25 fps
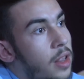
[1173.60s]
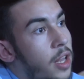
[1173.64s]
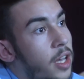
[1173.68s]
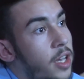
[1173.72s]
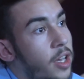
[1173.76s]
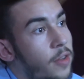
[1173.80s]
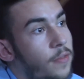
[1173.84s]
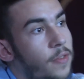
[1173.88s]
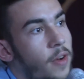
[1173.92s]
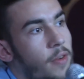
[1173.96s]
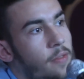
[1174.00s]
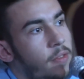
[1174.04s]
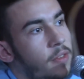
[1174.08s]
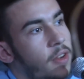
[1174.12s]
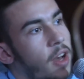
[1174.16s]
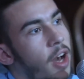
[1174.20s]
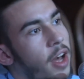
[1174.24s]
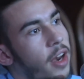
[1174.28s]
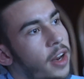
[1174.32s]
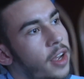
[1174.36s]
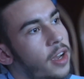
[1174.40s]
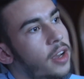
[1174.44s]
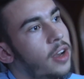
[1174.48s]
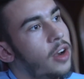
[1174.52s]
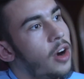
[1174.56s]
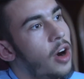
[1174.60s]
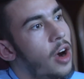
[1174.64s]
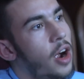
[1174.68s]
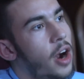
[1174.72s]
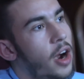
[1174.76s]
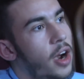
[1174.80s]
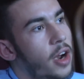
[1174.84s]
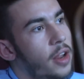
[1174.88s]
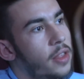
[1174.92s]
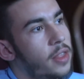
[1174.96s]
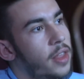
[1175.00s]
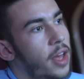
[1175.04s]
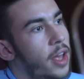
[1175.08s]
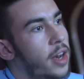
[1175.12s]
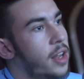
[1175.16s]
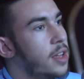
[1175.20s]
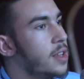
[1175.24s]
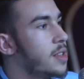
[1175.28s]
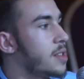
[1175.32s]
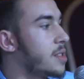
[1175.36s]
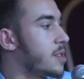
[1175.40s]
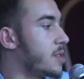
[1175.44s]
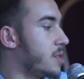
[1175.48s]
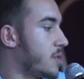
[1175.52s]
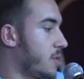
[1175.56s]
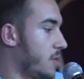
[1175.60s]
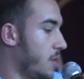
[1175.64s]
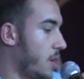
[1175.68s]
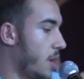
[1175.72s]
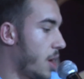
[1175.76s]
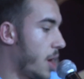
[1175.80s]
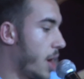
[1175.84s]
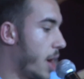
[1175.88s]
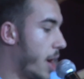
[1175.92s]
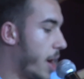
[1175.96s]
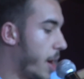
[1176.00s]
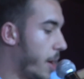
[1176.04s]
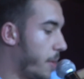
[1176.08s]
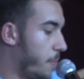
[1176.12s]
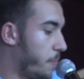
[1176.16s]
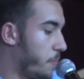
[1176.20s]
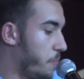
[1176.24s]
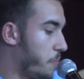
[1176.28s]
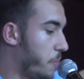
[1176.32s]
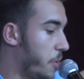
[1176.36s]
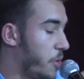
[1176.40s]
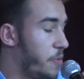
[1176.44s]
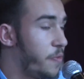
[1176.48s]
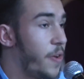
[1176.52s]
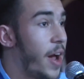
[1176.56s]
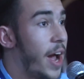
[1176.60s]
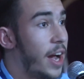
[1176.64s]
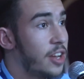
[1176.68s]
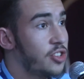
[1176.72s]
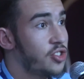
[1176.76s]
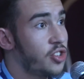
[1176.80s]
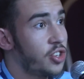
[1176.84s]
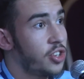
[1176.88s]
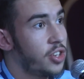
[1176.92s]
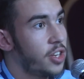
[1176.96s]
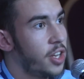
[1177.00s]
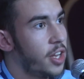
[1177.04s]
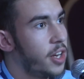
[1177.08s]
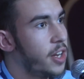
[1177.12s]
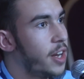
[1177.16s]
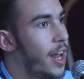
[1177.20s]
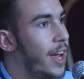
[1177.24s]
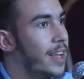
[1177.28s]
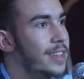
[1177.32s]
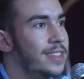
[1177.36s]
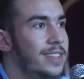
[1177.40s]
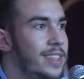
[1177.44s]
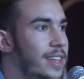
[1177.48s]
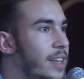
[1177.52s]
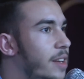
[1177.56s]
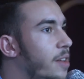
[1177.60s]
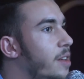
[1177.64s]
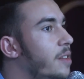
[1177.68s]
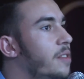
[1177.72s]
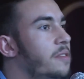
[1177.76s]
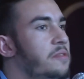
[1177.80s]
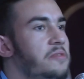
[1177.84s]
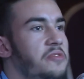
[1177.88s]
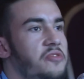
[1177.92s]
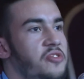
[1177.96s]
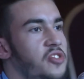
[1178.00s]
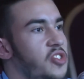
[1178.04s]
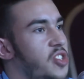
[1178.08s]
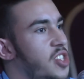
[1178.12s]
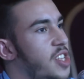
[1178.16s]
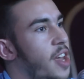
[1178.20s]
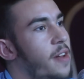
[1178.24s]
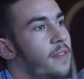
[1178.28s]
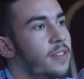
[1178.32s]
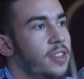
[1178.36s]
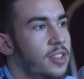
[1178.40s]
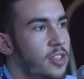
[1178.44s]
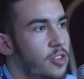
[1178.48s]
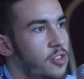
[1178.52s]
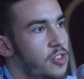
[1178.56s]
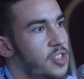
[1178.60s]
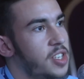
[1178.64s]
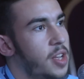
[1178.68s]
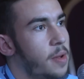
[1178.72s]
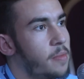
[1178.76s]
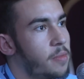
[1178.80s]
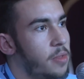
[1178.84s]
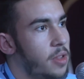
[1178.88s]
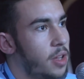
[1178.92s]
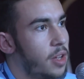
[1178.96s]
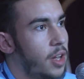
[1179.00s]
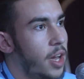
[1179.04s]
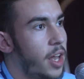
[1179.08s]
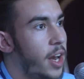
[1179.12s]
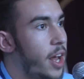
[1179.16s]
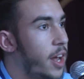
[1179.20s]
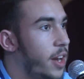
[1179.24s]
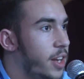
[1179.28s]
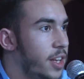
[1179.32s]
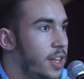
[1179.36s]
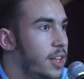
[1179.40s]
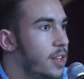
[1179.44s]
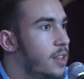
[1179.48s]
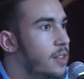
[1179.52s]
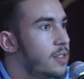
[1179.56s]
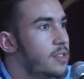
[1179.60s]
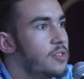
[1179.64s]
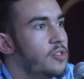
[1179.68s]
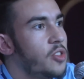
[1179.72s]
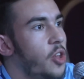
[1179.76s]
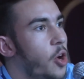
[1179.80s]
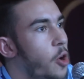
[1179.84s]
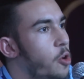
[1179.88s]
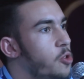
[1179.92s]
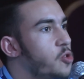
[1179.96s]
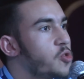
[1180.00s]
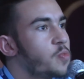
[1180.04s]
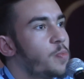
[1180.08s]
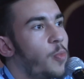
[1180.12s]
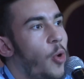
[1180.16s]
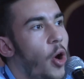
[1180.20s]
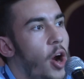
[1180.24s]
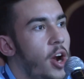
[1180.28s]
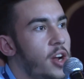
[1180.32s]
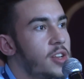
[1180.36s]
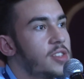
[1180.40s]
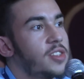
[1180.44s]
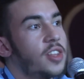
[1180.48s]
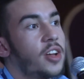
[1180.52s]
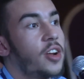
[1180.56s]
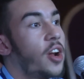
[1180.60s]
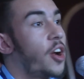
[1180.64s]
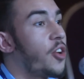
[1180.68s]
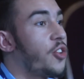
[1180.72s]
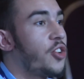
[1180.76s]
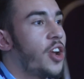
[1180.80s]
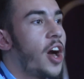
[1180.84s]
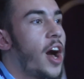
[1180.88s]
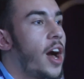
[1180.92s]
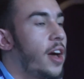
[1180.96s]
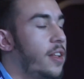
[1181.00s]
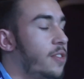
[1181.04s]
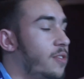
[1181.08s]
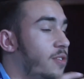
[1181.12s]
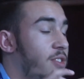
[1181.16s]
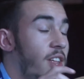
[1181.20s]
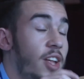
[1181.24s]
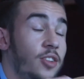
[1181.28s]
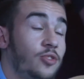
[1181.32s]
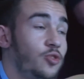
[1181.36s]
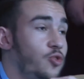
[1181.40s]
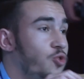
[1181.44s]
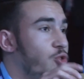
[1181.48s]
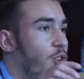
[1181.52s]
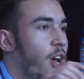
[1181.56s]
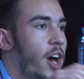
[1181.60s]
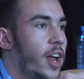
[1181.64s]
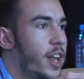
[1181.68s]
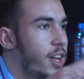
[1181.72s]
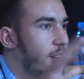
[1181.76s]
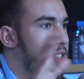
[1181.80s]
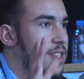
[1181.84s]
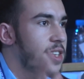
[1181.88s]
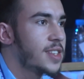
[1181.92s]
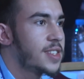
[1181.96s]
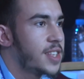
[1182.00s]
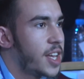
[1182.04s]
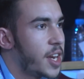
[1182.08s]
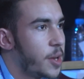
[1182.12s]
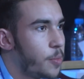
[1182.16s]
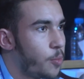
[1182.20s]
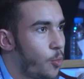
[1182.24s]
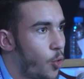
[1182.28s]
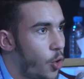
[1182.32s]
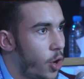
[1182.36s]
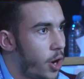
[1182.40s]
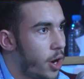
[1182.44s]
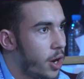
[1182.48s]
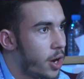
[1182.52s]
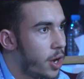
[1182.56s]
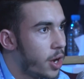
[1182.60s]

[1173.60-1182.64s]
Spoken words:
Like if I've got a car that is manufactured in 1970 or something, and I need those parts that do not exist anymore.